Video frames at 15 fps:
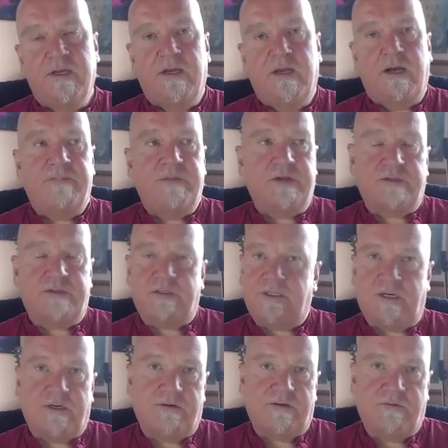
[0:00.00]
I'm not
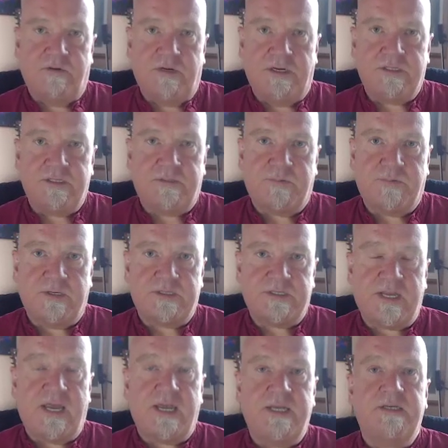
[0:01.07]
religious per
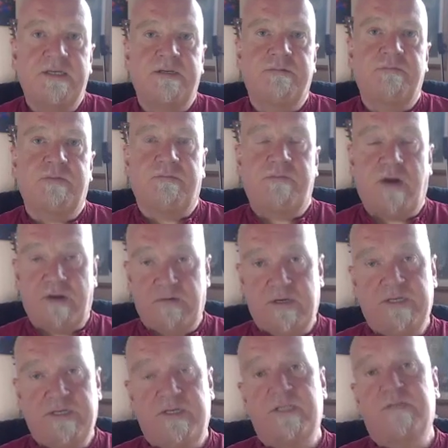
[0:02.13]
se, but my
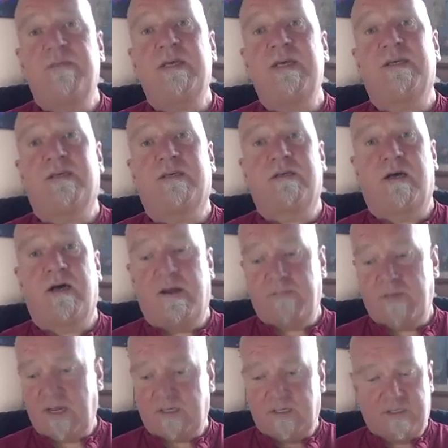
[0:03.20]
religion is me. I'm
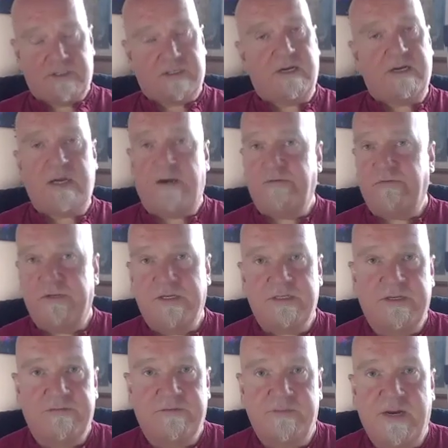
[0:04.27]
actually just uncovering
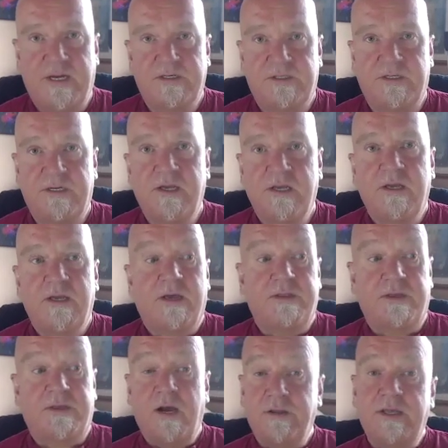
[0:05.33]
this information and
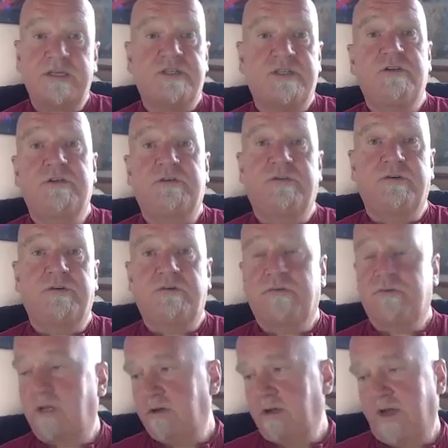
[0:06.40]
think, oh, that's useful.
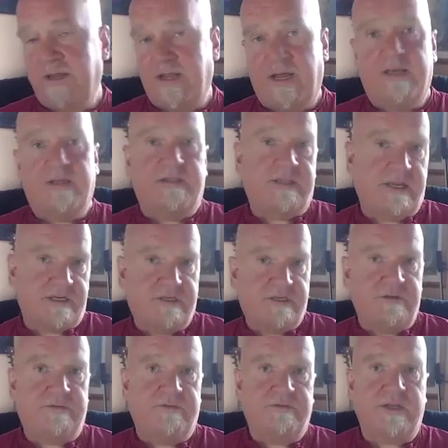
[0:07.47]
Don't like that. That's
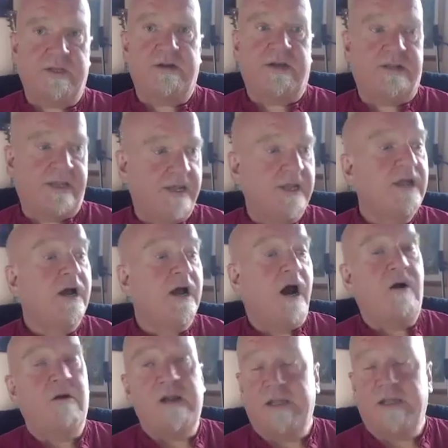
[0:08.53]
useful. Don't like that.
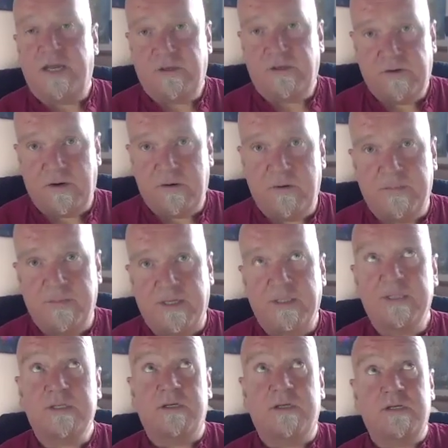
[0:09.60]
I'll let that grow on me.
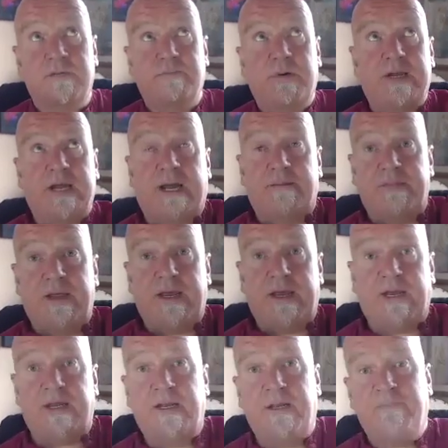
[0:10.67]
So just put it up there.